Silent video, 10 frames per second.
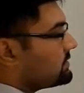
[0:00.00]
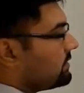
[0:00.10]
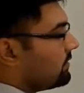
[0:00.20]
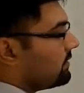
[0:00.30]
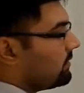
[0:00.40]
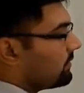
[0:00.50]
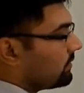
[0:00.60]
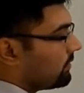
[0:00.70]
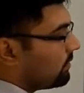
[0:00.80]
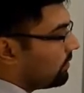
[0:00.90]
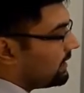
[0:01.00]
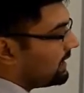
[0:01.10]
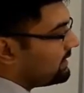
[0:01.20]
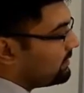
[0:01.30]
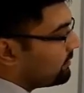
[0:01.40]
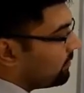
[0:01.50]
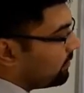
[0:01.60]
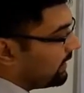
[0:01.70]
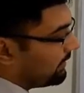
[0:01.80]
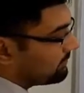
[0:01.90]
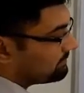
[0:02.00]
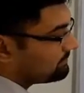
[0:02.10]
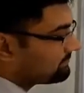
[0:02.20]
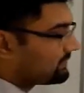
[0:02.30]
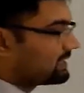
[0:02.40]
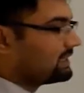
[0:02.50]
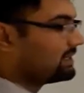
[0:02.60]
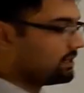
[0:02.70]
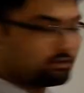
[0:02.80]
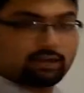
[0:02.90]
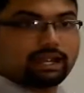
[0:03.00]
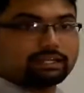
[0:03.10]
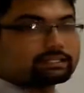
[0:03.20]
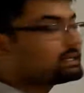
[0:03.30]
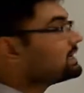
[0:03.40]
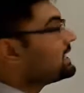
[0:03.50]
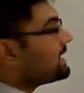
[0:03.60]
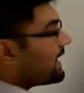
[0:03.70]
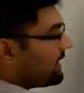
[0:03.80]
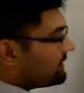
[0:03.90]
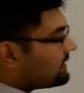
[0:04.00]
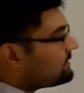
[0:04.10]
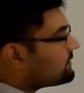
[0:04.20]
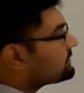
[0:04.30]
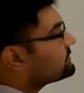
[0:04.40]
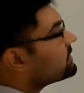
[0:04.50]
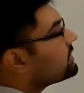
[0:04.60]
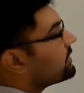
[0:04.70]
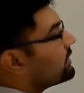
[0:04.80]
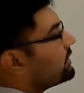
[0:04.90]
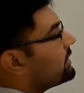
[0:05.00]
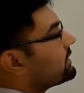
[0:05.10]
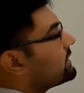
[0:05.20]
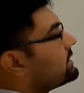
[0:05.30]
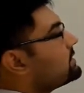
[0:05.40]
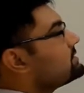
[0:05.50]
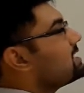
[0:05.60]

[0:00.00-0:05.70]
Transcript: 0, 1, 1. All right? And then in the third, you